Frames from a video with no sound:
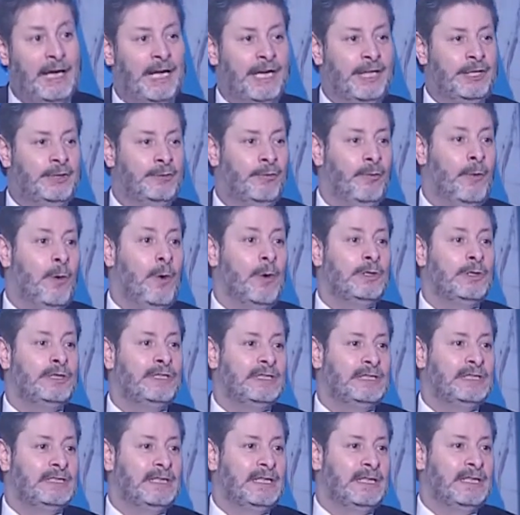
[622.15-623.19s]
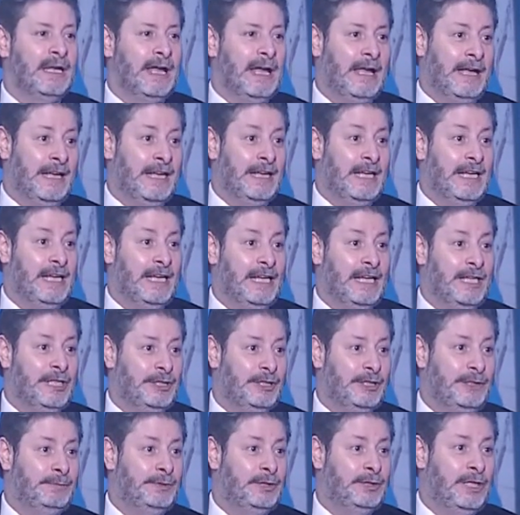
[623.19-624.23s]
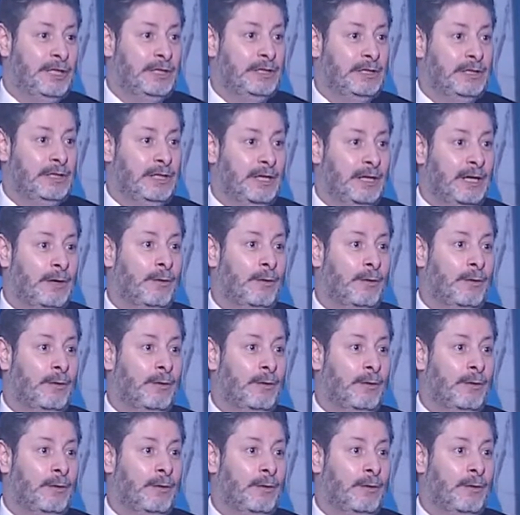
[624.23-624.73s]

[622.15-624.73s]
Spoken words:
it was like Egyptian,